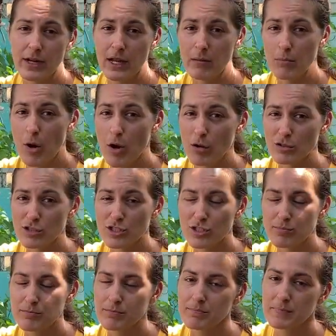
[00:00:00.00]
and
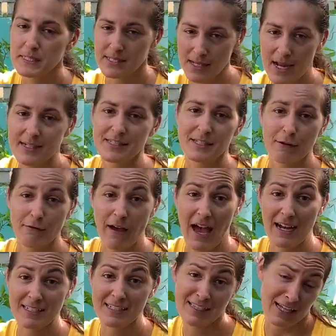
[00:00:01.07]
mulch besides the
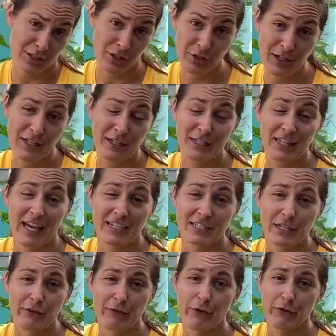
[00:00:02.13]
fact that you can collect
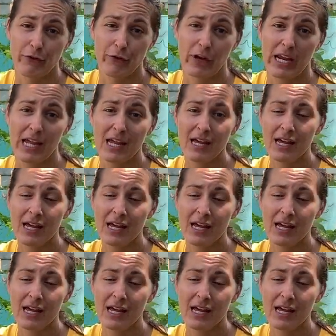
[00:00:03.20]
it for free?